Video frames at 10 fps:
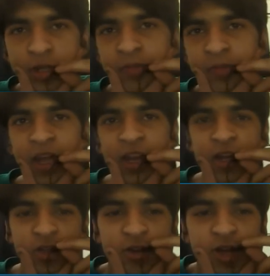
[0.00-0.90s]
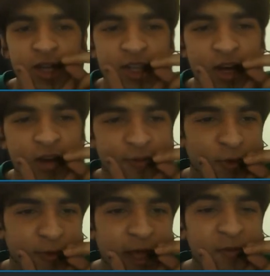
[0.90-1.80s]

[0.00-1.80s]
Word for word: Payday 2 as an art form game.